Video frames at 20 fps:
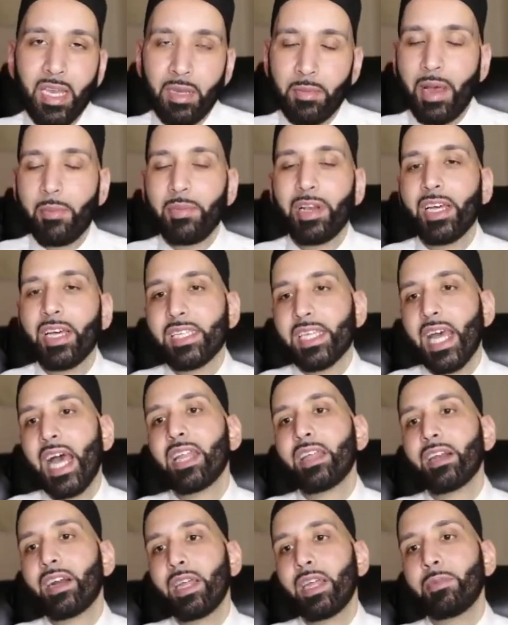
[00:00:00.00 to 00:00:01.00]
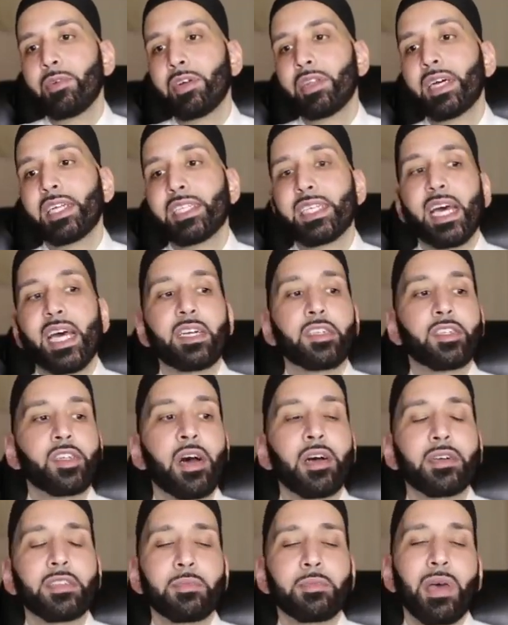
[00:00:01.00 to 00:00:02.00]
Imam al-Ghazali rahimahullah
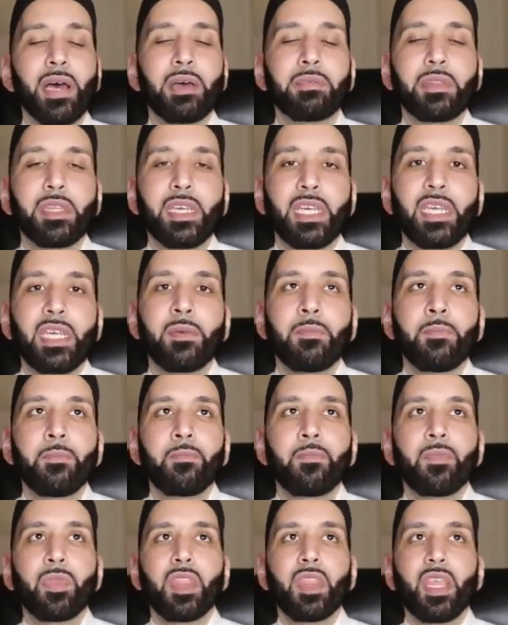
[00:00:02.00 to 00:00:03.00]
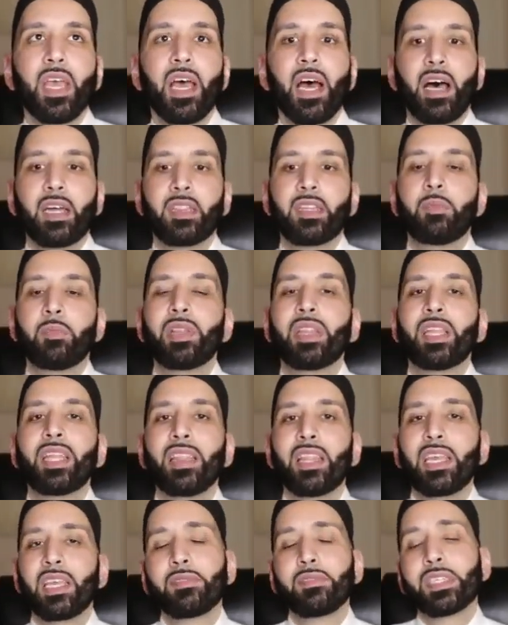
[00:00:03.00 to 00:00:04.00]
talked about the uh, the
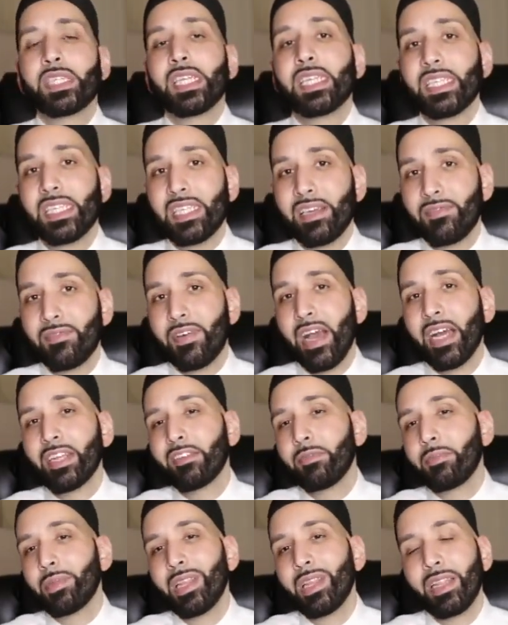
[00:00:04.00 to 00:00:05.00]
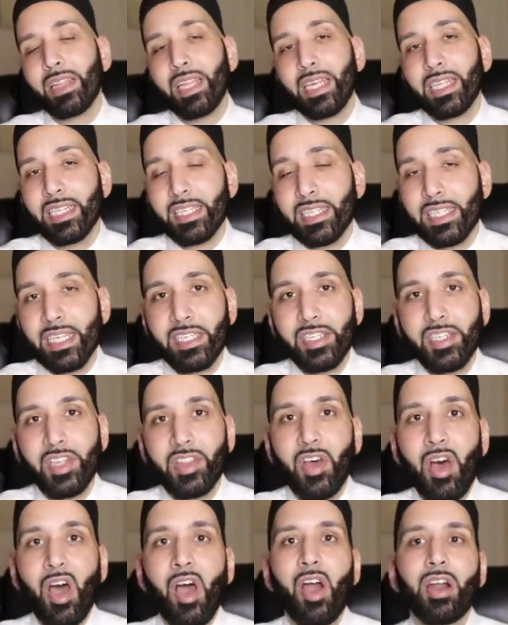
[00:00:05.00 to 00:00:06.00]
belittling of sins, the effect of belittling the sins
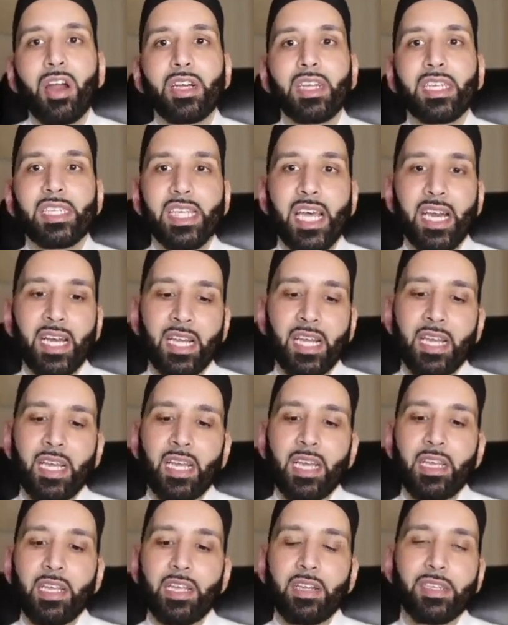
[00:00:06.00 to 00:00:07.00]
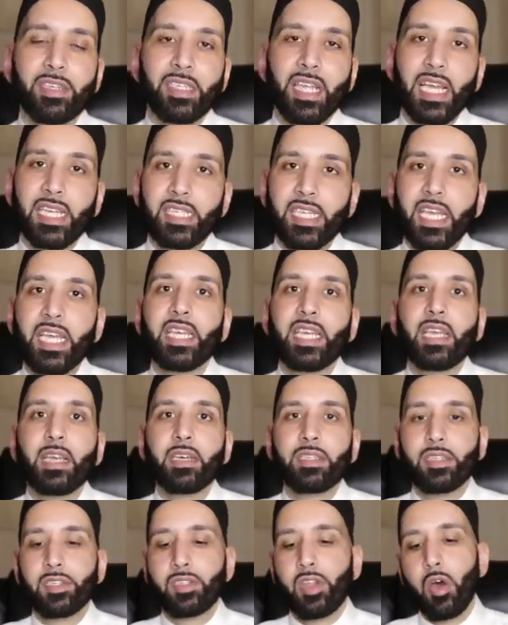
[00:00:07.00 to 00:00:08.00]
on the heart. And he said, you know, it's like taking
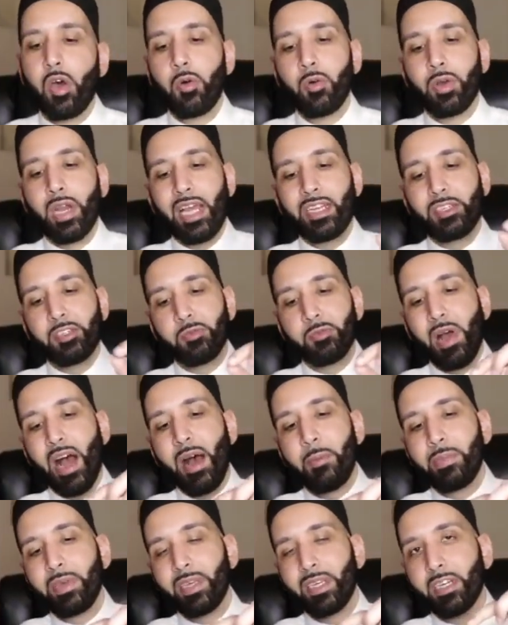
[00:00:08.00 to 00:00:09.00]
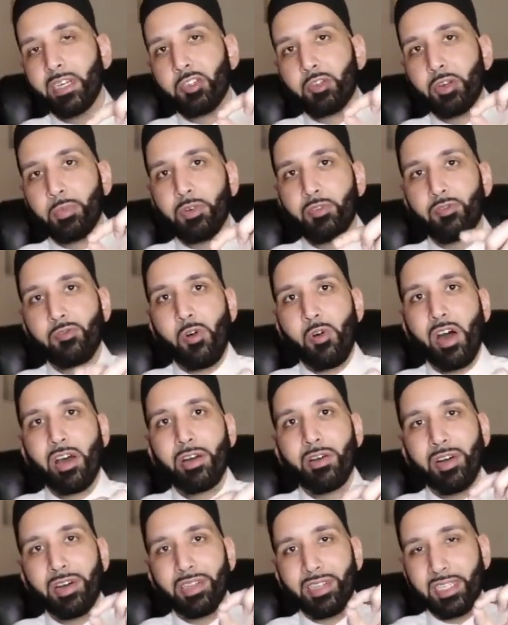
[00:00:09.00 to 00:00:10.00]
a stone and dropping a drip of
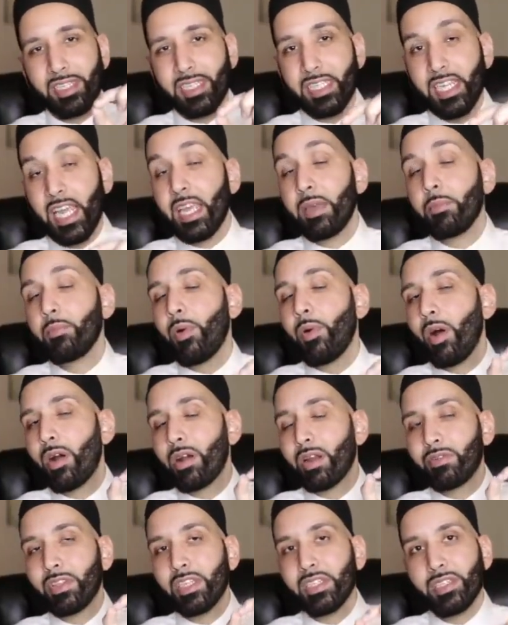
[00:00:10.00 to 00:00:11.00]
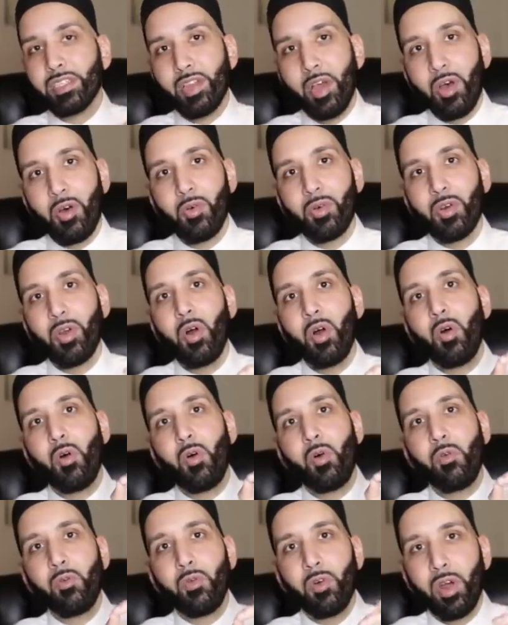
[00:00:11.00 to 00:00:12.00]
water on the same part of the stone
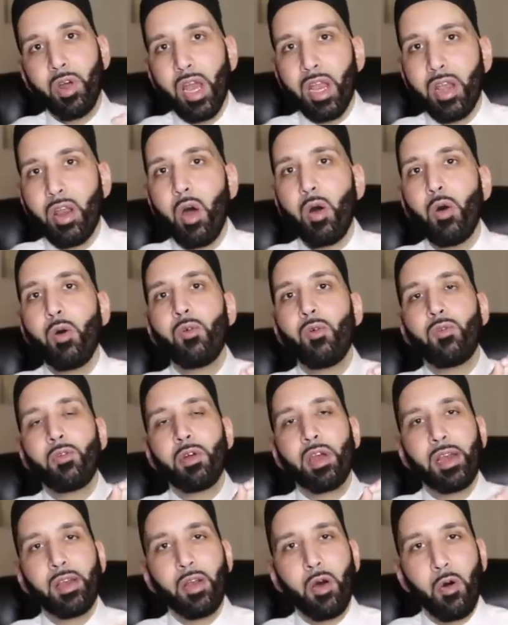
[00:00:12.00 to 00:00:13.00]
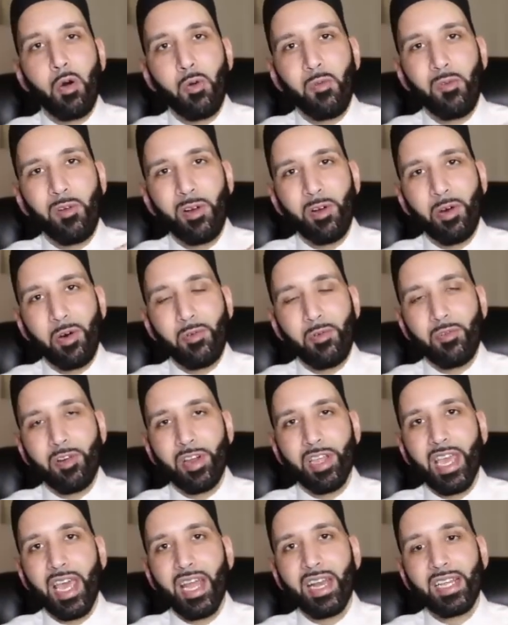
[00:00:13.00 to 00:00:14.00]
over and over and over and
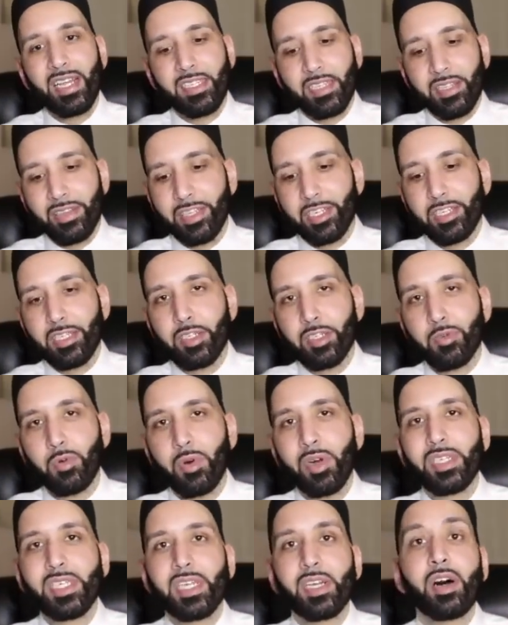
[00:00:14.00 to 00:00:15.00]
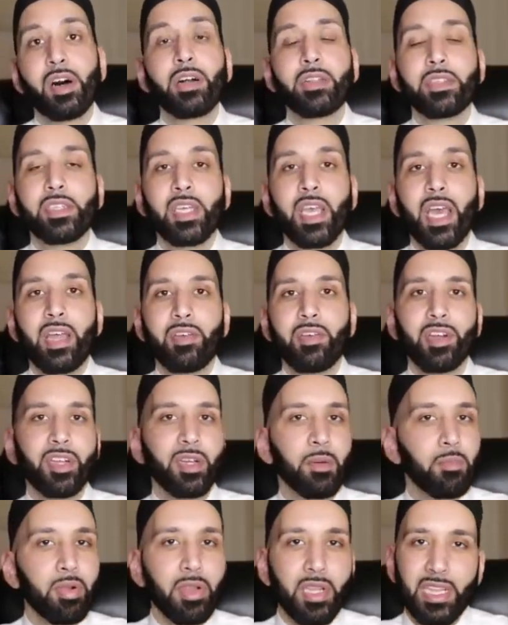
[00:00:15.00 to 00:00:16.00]
over again until it destroys it altogether.
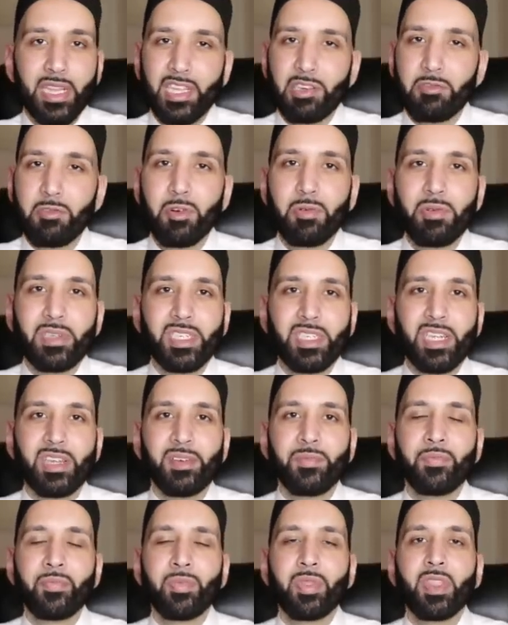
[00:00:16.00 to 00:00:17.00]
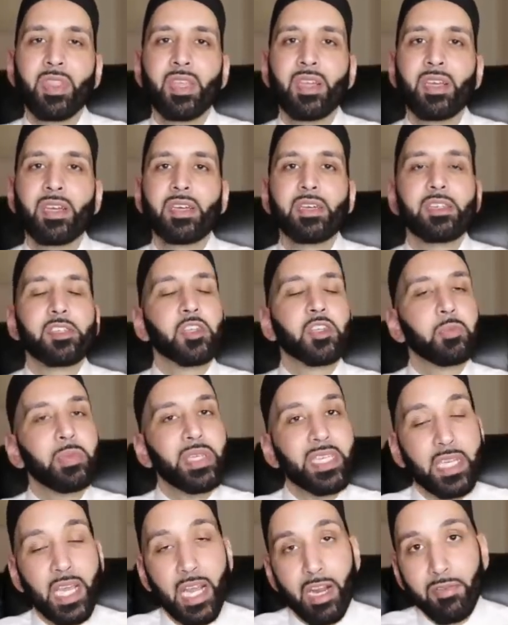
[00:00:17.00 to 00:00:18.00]
It completely ruins it. So
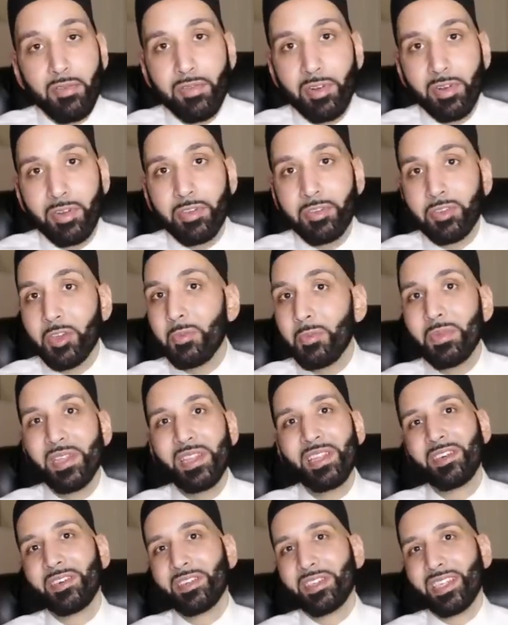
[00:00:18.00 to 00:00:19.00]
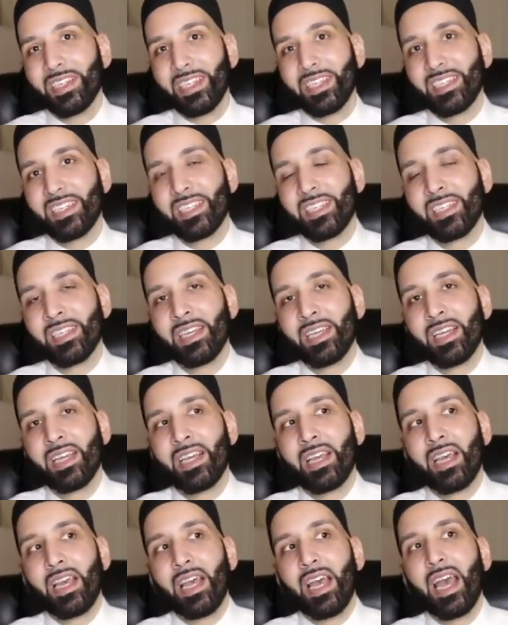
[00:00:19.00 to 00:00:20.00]
be careful. Don't belittle sins.
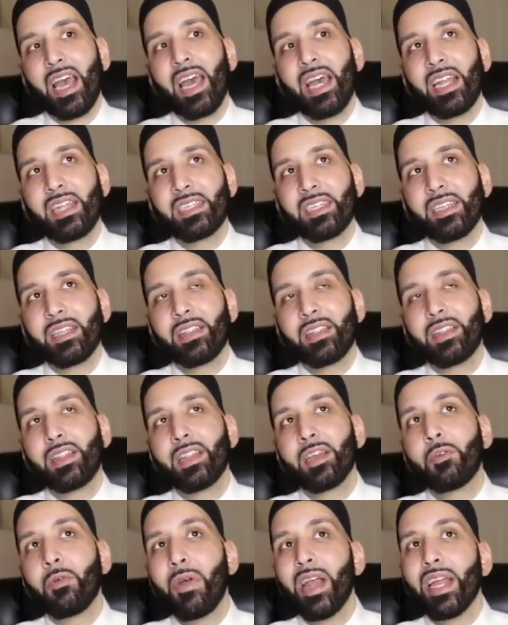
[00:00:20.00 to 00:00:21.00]
And the